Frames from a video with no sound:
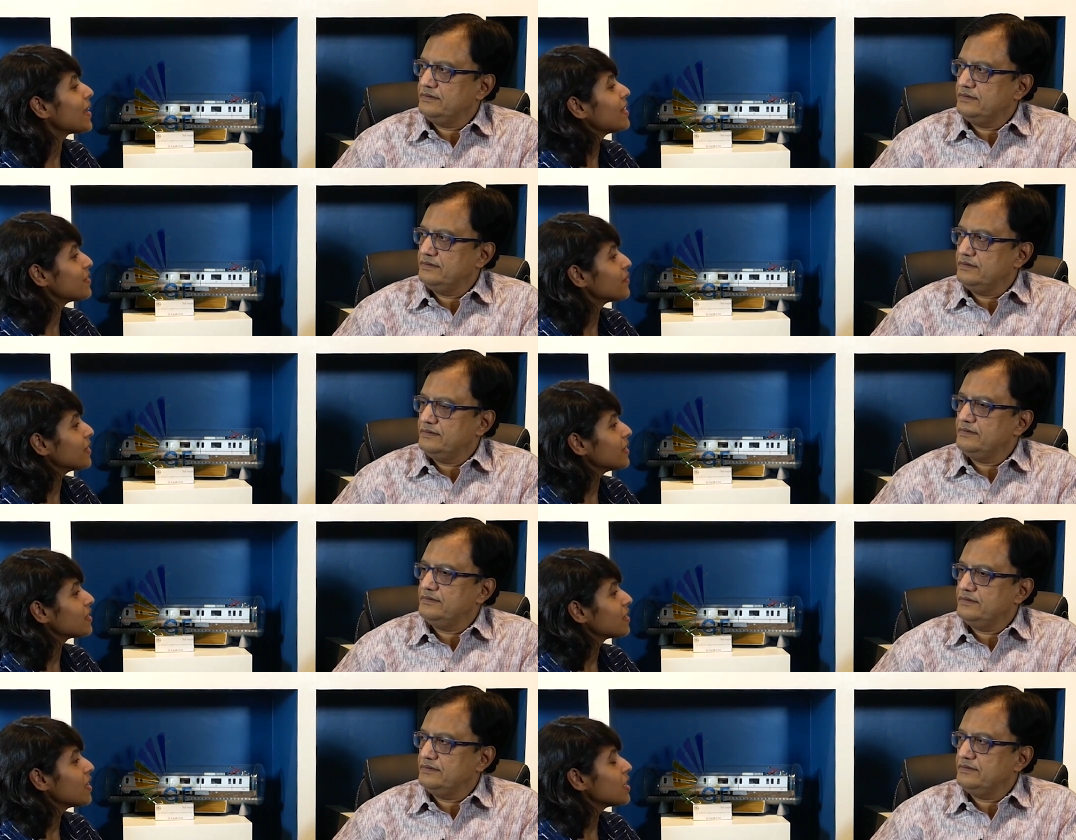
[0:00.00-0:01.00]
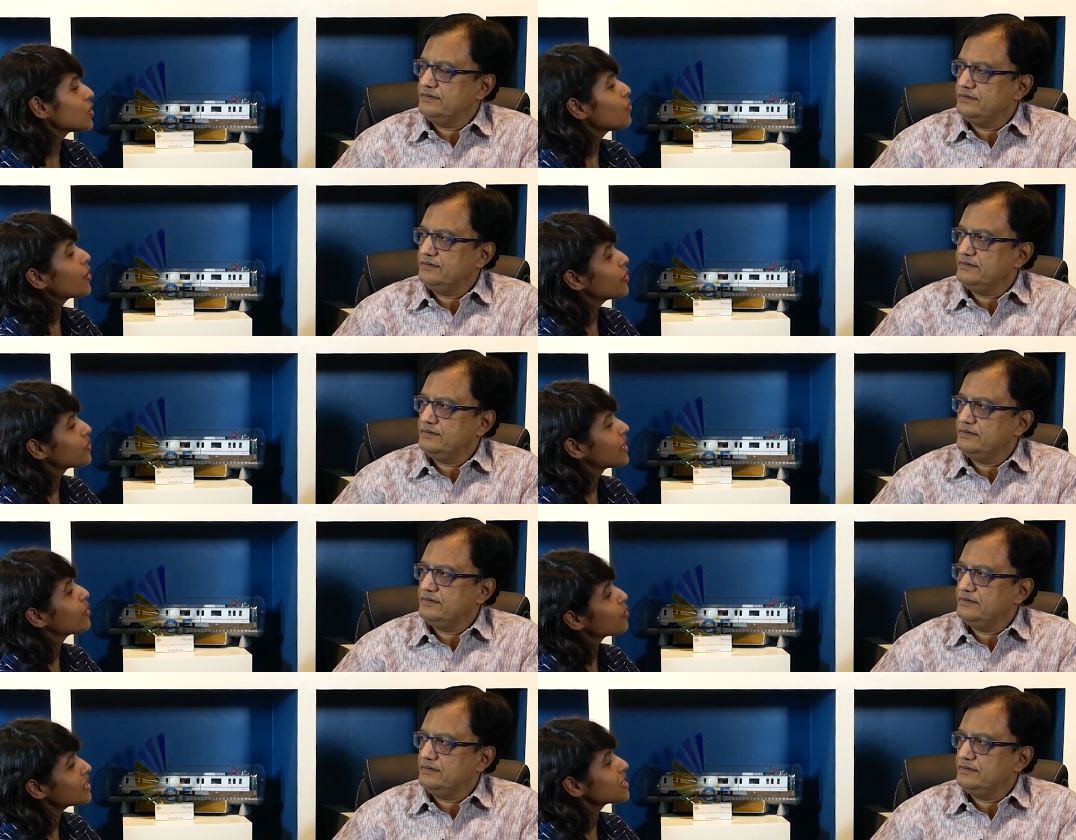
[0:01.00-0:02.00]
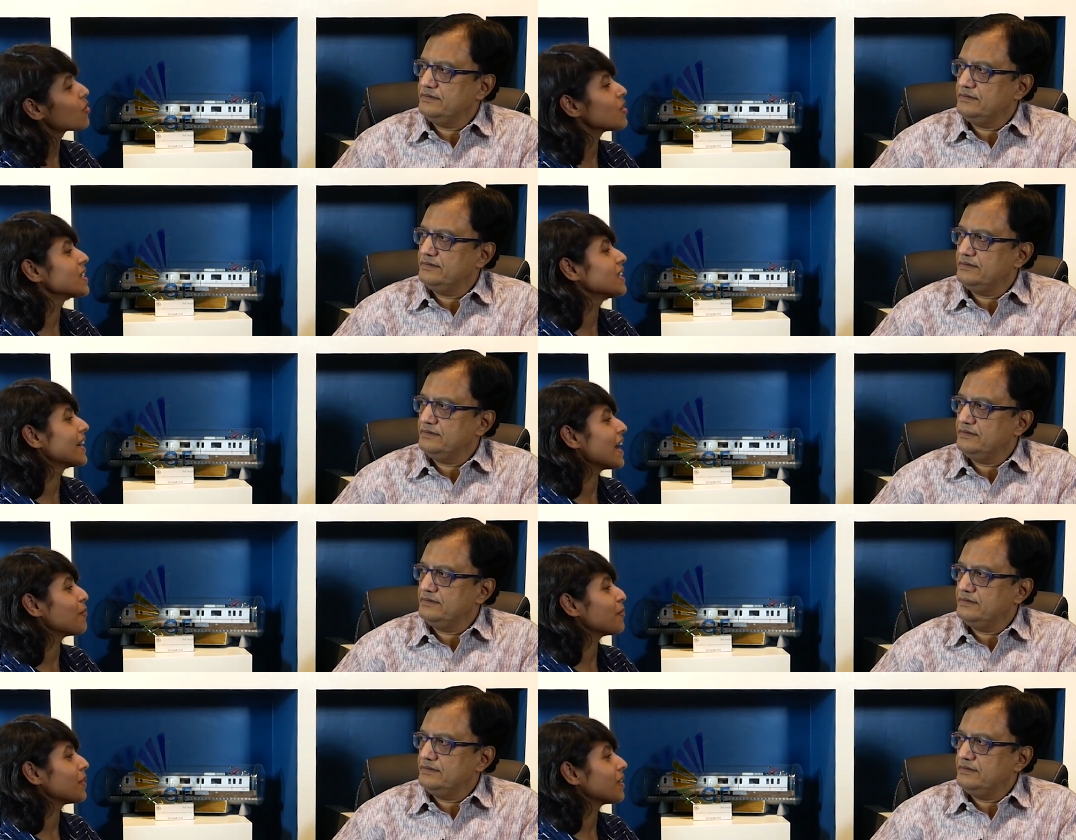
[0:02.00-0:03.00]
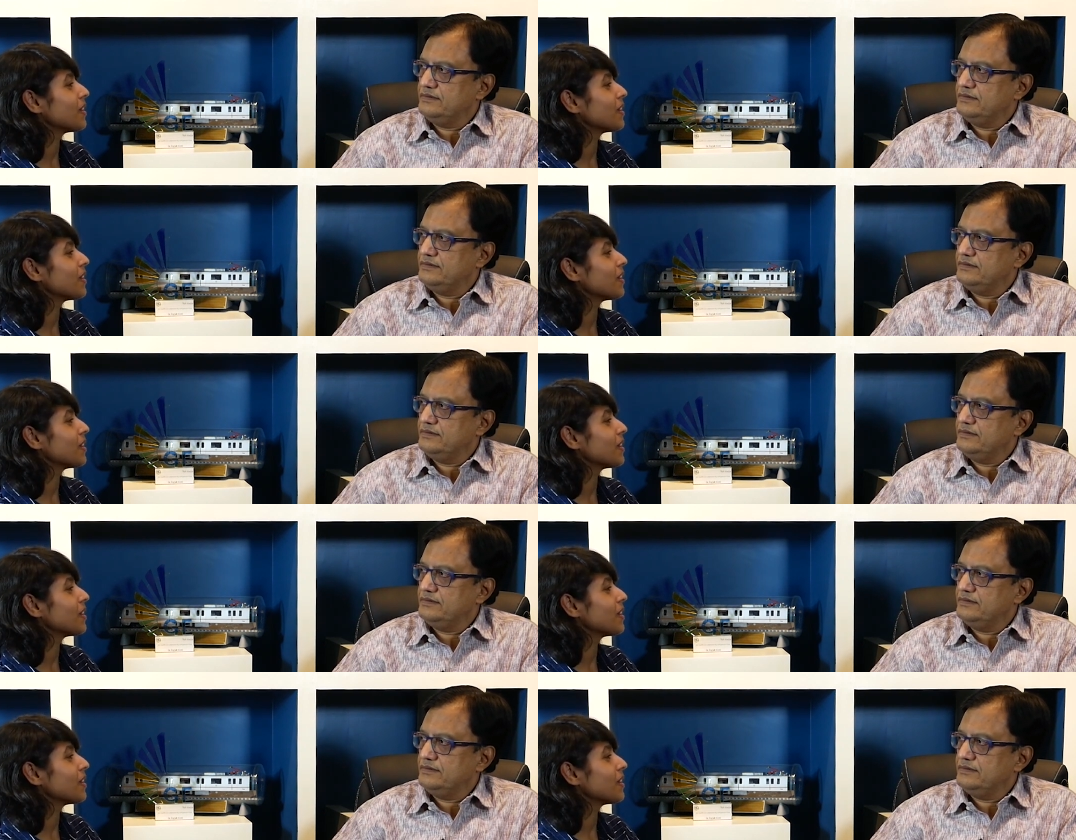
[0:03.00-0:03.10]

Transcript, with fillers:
Speaker 1: is very different. So, what do you think? What is causing the gap?